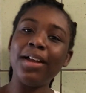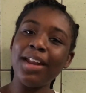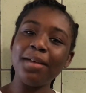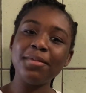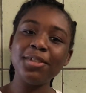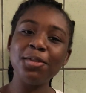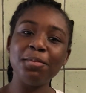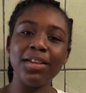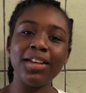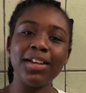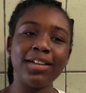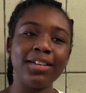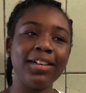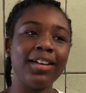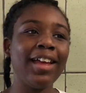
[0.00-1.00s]
My name is
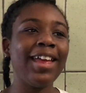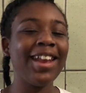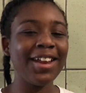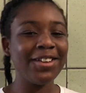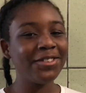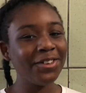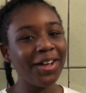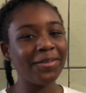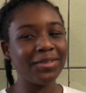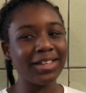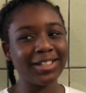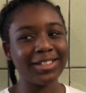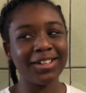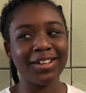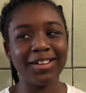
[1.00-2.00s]
Amina, and I do have
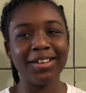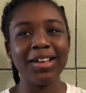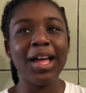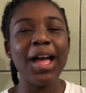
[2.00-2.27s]
TikTok.